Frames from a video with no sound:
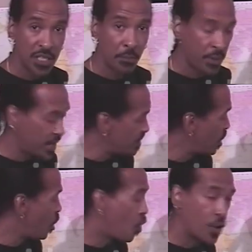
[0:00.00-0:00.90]
depend
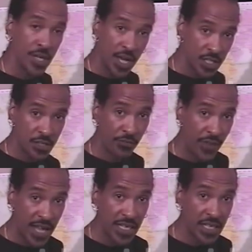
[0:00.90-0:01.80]
on us
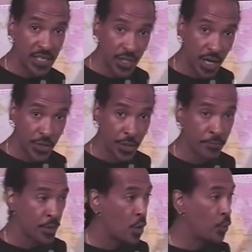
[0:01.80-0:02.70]
fighting each other,
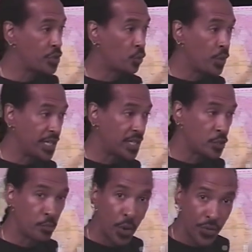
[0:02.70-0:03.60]
which weakens
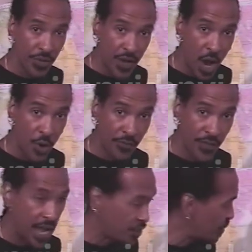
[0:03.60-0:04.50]
both of our
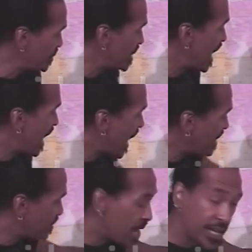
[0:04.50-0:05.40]
factions,
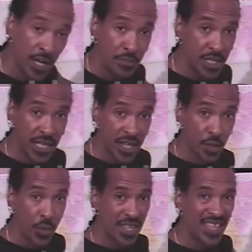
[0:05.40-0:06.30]
and they come together
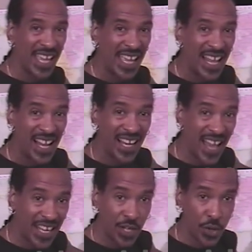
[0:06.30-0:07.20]
whether they
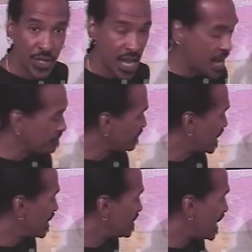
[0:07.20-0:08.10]
like it or not.
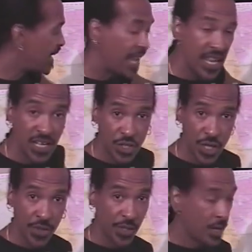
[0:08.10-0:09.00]
They hate each
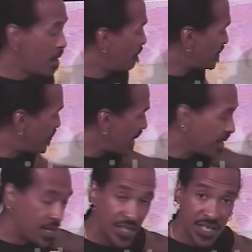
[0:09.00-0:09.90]
other, but they
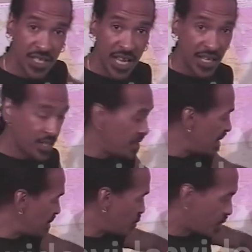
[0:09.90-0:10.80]
understand the
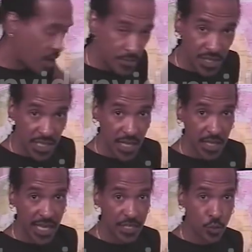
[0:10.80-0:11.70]
need to come together
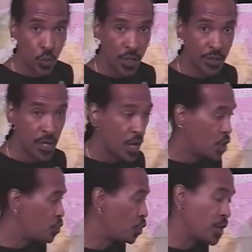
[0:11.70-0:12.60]
as one,
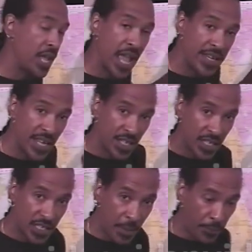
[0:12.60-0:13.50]
to, and then to
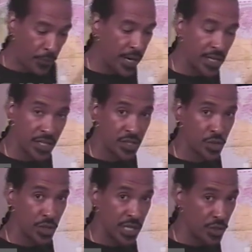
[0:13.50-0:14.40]
separate
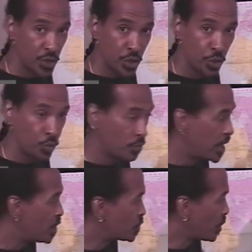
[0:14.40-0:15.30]
us into two,
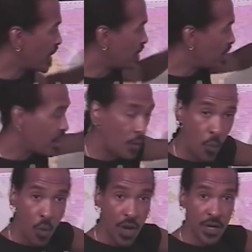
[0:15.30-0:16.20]
so that their
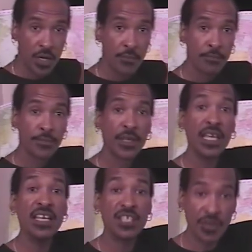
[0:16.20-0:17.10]
one
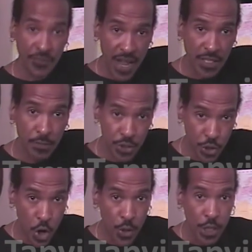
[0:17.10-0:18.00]
is in fact the
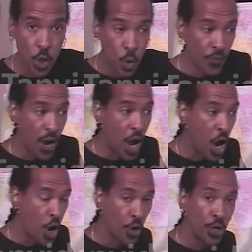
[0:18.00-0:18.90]
majority over
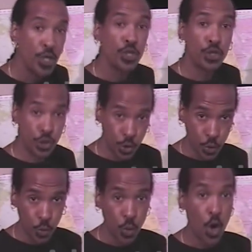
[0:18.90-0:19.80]
our
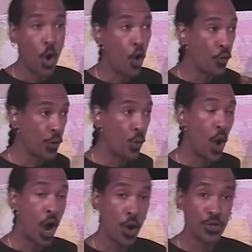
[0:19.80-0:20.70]
two, although
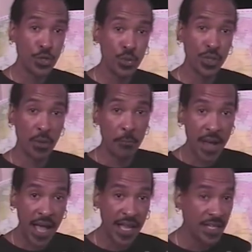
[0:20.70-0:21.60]
our two
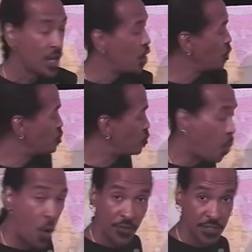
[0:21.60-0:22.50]
combined
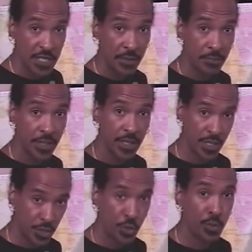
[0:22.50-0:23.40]
dwarfs them
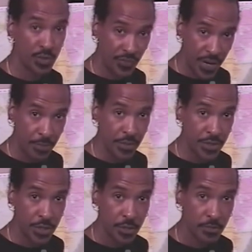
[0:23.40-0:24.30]
in terms of numbers.